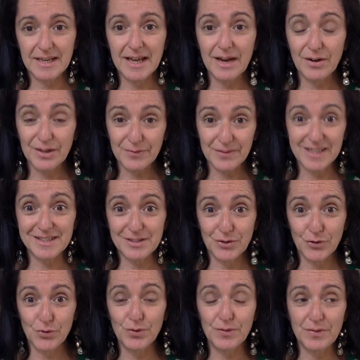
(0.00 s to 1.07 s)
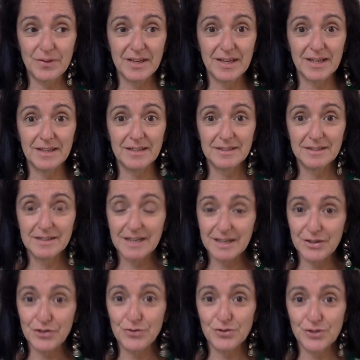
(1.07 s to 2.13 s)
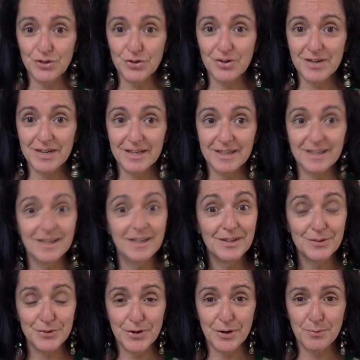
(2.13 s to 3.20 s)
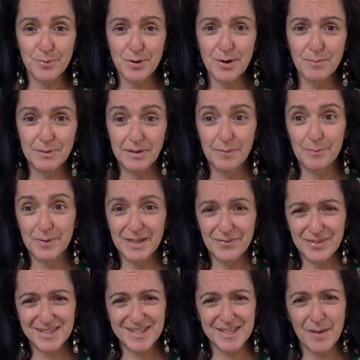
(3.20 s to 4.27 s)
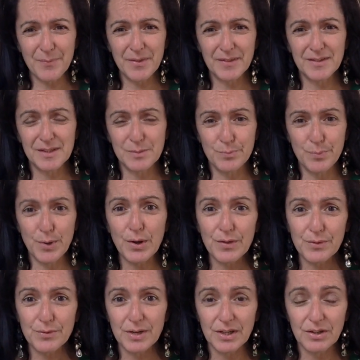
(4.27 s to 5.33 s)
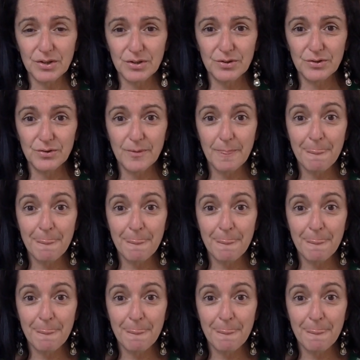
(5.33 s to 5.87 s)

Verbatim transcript: Now, if that's a good thing, and you're enjoying it, no problem. But if it's something that's bothering you,